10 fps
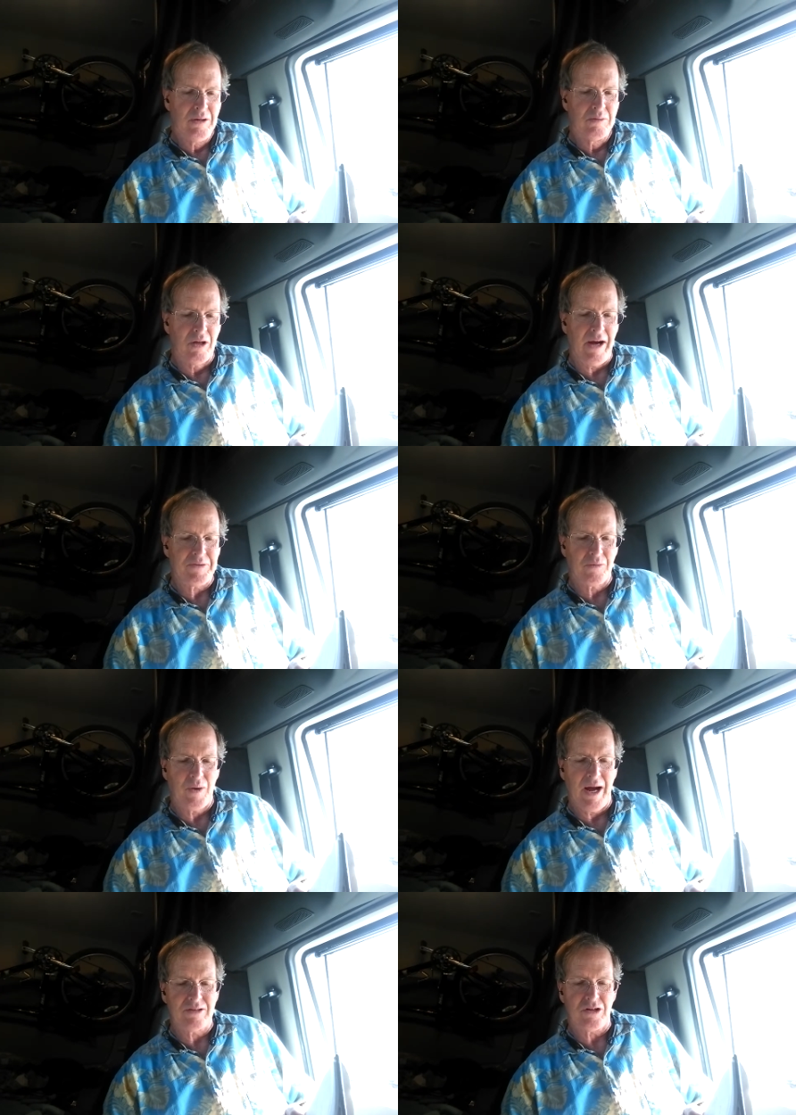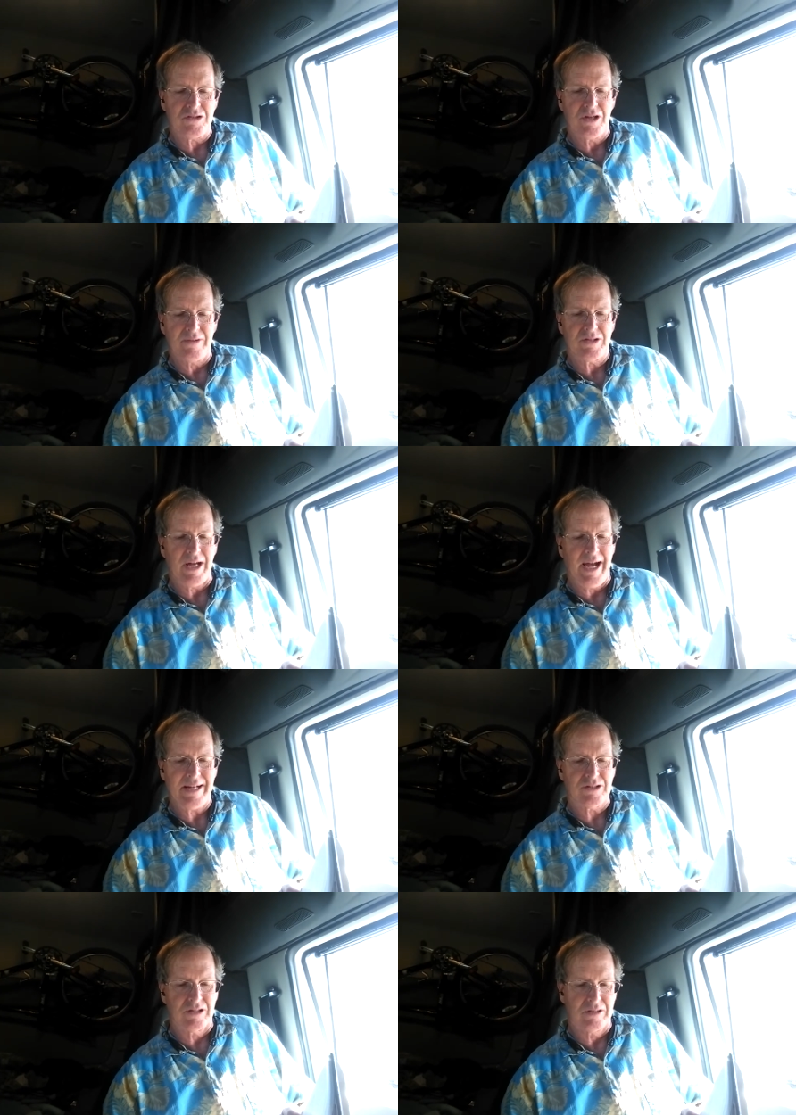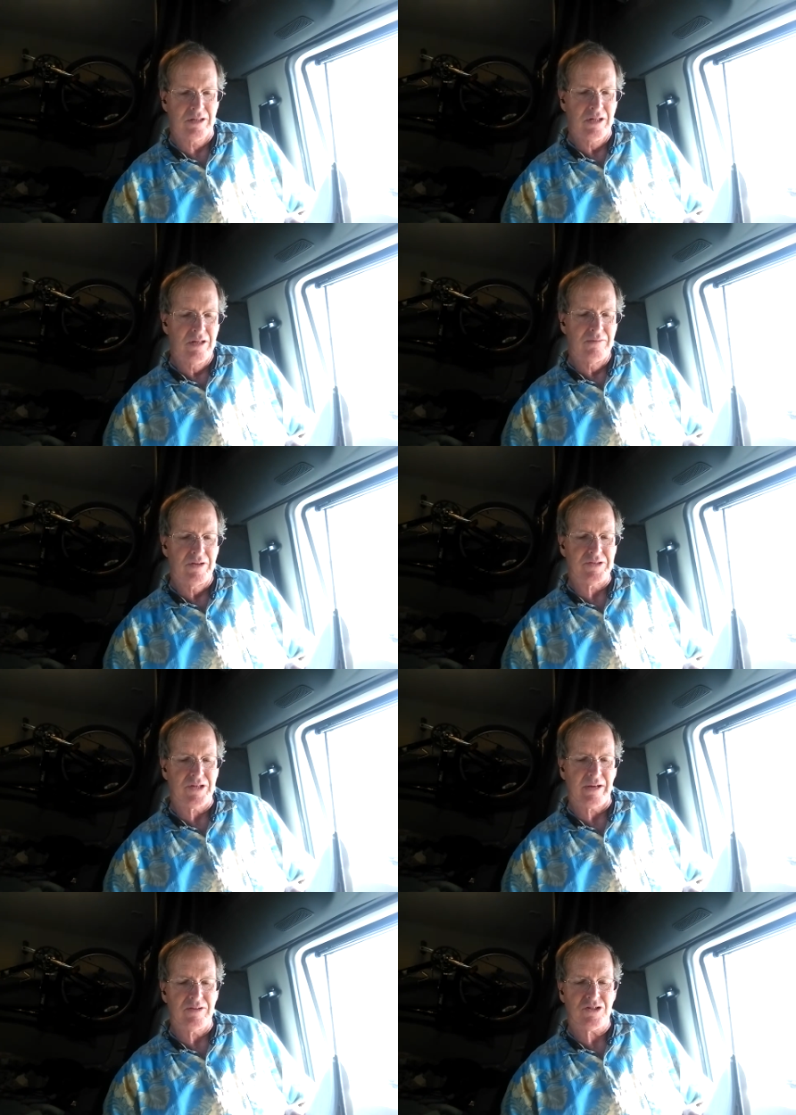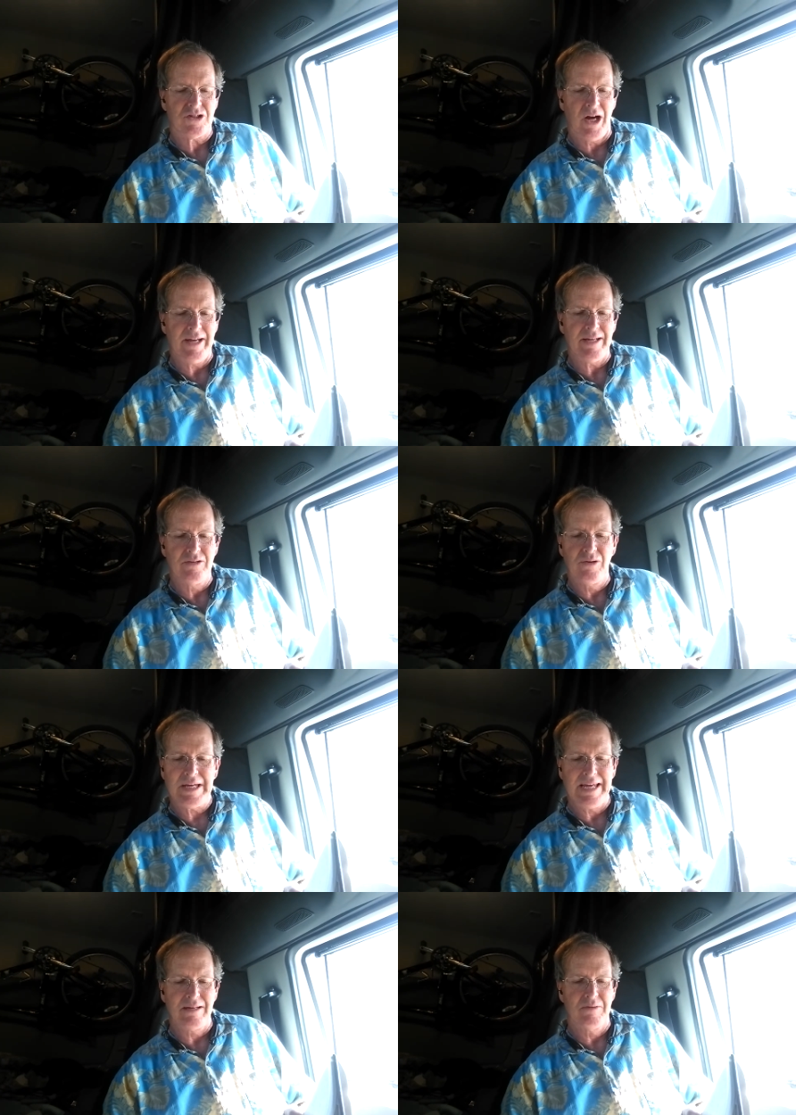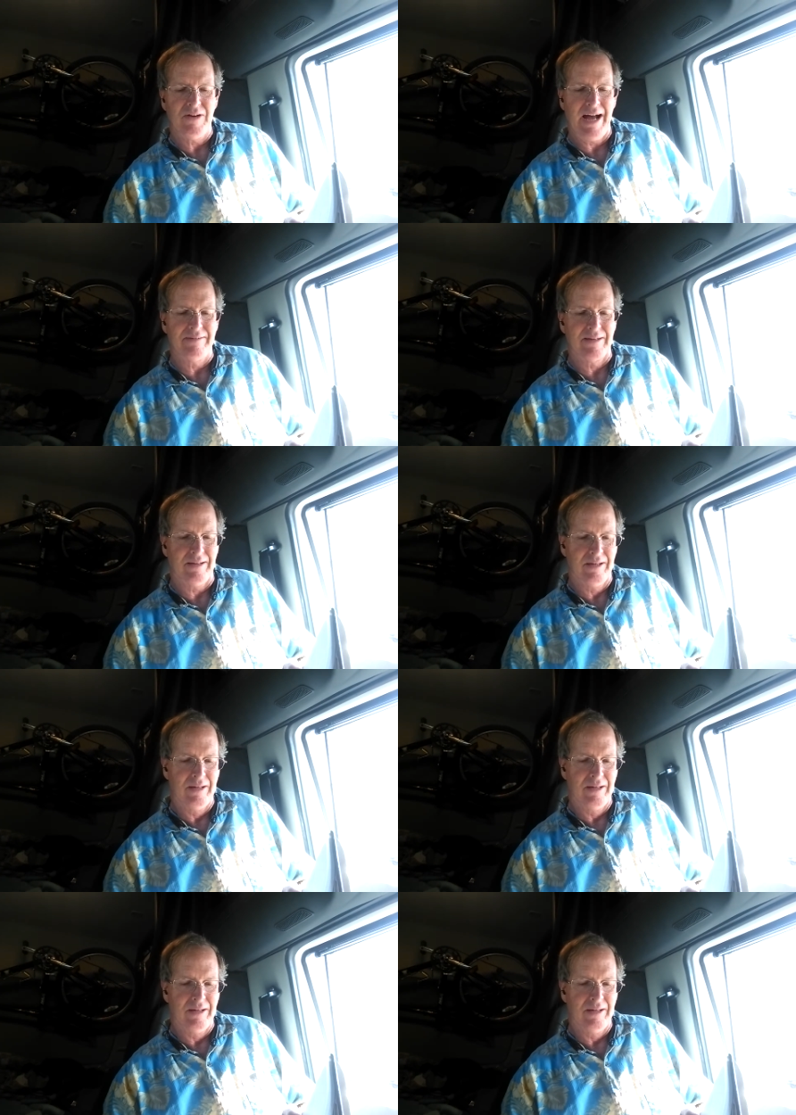We'll have to rouse ourselves to action for the sake of the shining new kingdom of heaven.